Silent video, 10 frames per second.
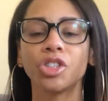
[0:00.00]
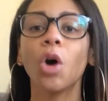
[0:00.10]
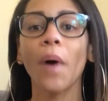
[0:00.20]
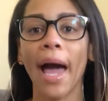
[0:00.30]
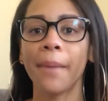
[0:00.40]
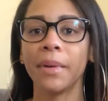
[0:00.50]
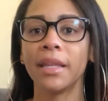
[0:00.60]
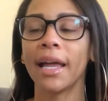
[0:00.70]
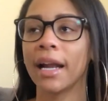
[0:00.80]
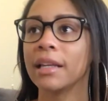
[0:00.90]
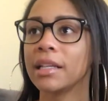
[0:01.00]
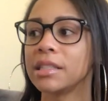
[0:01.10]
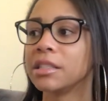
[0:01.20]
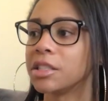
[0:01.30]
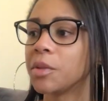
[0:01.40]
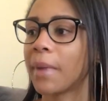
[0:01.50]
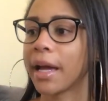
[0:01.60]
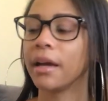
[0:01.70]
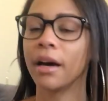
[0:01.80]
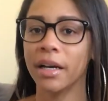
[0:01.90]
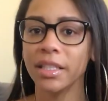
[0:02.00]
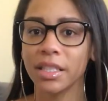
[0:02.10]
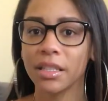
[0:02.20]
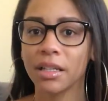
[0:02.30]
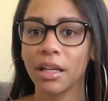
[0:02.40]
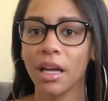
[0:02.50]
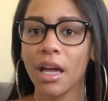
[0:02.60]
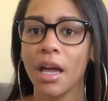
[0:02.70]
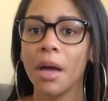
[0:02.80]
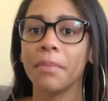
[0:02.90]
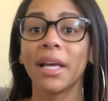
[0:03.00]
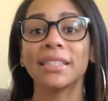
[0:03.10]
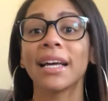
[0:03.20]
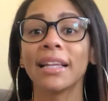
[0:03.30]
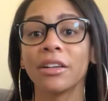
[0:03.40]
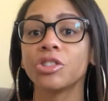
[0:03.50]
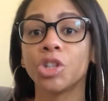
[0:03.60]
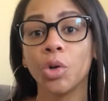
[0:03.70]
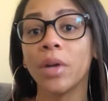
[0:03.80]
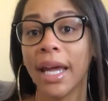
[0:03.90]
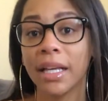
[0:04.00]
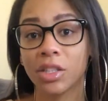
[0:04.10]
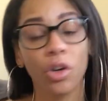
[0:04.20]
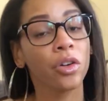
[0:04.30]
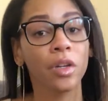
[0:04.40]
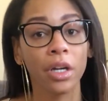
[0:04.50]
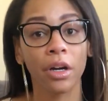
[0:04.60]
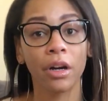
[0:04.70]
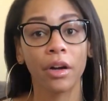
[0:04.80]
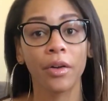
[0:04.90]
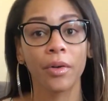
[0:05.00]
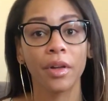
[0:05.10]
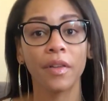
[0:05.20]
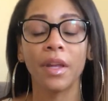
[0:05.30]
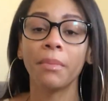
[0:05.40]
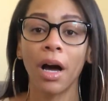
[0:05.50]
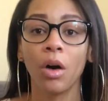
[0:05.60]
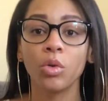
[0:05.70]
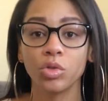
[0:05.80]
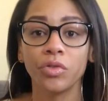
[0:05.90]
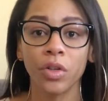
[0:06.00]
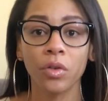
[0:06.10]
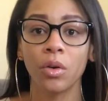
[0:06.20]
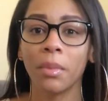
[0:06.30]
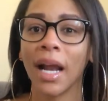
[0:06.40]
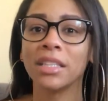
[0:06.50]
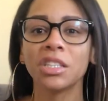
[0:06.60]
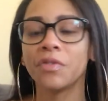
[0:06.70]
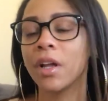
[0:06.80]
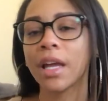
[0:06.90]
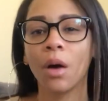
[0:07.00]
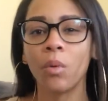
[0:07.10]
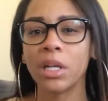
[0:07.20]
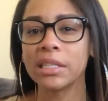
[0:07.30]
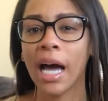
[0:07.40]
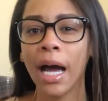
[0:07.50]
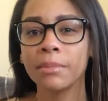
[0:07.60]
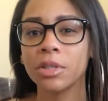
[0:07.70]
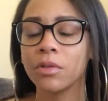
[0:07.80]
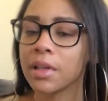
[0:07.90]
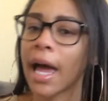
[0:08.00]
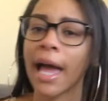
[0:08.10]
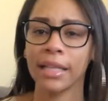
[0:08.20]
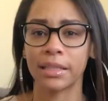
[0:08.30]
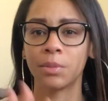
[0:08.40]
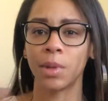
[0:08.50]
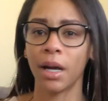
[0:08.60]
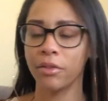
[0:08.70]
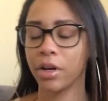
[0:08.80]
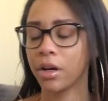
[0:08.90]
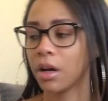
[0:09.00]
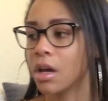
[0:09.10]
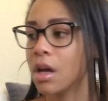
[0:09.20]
so happy that I listened to my gut because I got there 2 days earlier than my uncle's funeral. But I just felt like I wanted time to relax and whatever.